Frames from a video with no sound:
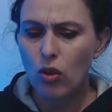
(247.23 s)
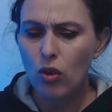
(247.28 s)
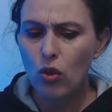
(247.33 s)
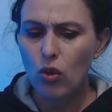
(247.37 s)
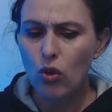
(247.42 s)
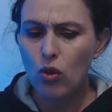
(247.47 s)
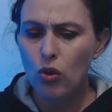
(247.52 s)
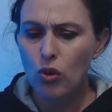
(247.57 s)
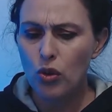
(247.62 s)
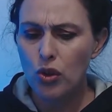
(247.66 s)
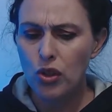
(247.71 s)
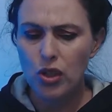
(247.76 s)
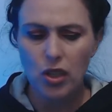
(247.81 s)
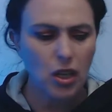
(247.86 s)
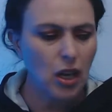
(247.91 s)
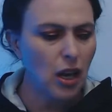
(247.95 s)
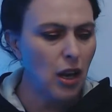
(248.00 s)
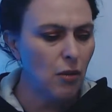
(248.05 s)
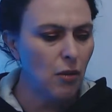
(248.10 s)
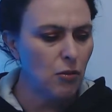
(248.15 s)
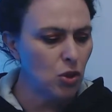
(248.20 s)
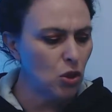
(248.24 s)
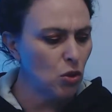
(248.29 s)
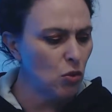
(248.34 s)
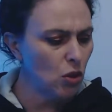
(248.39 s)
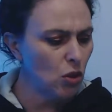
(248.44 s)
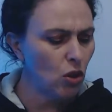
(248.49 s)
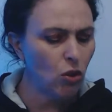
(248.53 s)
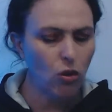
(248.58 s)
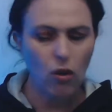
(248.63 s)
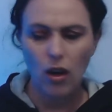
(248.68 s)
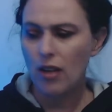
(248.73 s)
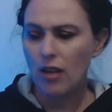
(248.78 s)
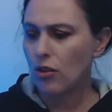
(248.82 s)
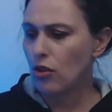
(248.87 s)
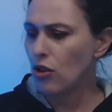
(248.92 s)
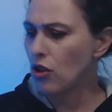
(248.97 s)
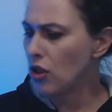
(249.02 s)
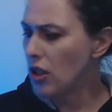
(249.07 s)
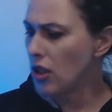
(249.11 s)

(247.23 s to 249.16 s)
could come to a crunch.